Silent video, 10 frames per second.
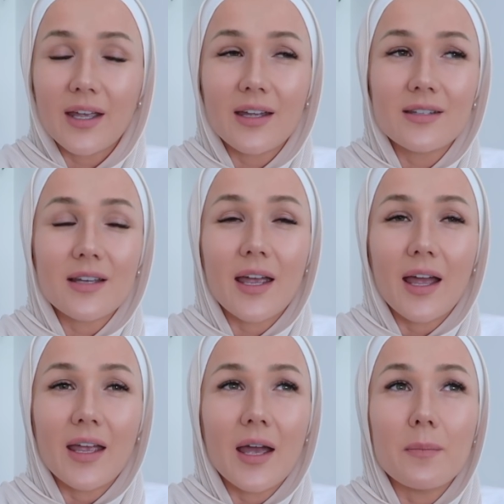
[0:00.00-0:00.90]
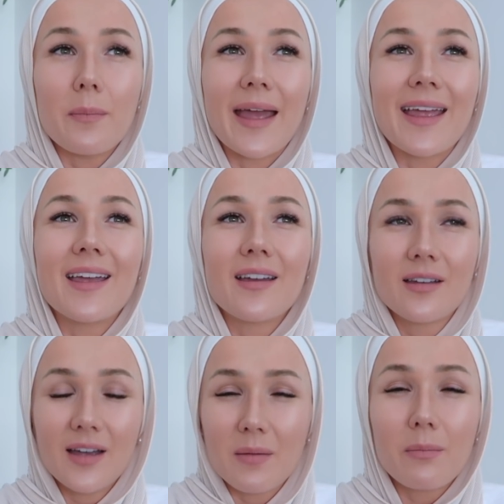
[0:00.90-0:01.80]
And I
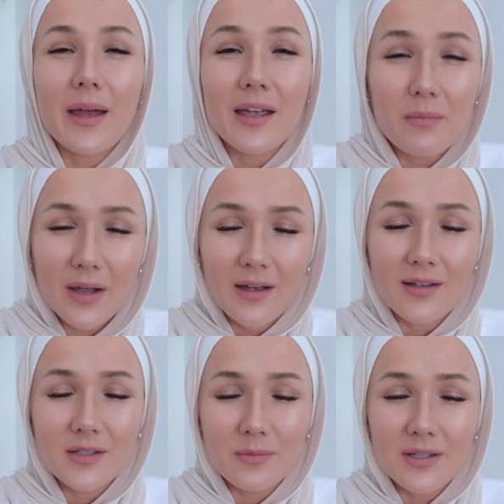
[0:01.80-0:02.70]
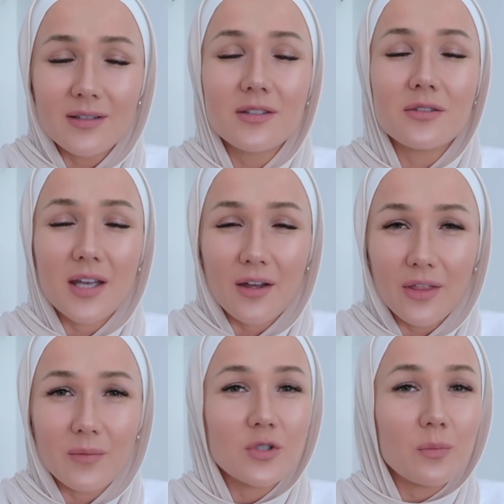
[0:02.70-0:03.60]
beg my husband to tell
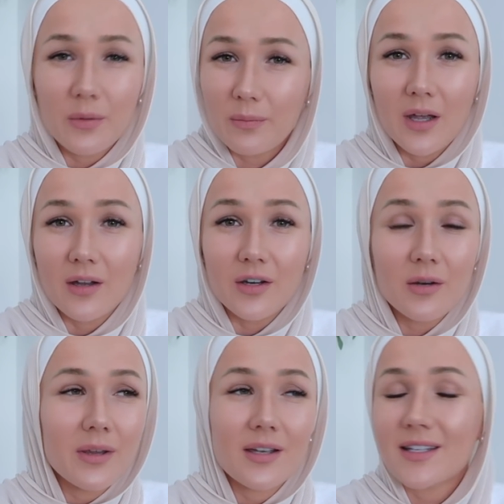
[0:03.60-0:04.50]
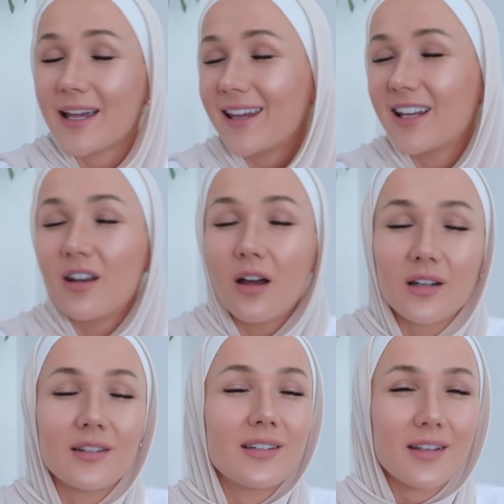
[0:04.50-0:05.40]
them to put me under, because I
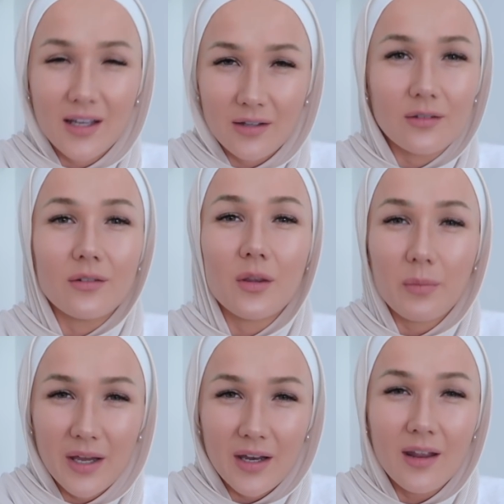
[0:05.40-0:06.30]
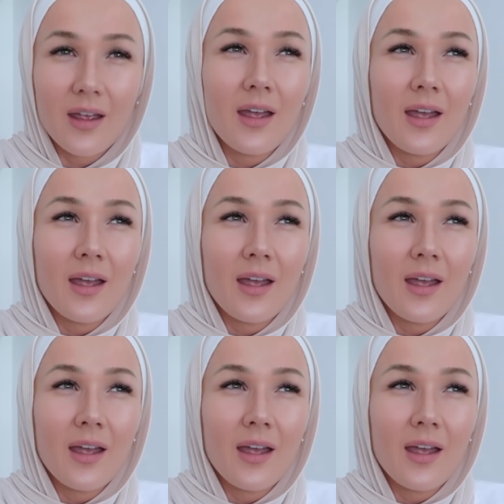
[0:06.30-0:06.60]
cannot handle the pain.